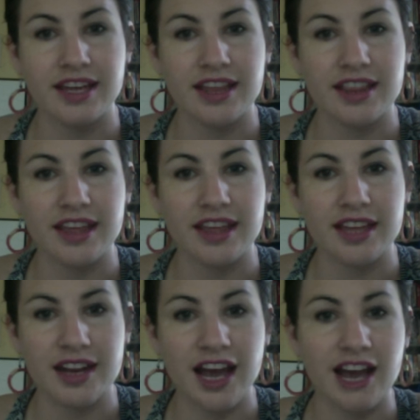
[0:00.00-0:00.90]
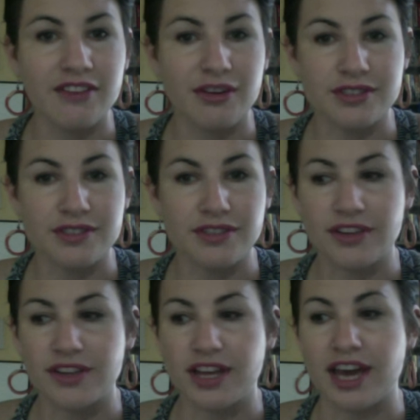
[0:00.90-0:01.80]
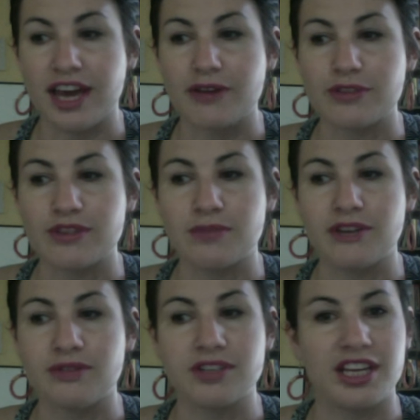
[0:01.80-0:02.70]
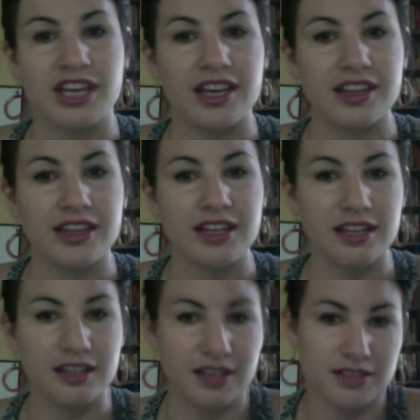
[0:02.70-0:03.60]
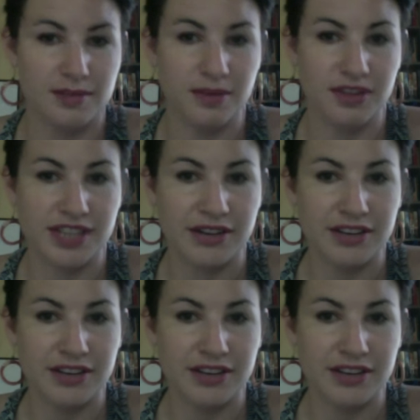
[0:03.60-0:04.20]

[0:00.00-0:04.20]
then I've always felt like I was a minority. And then in a small town in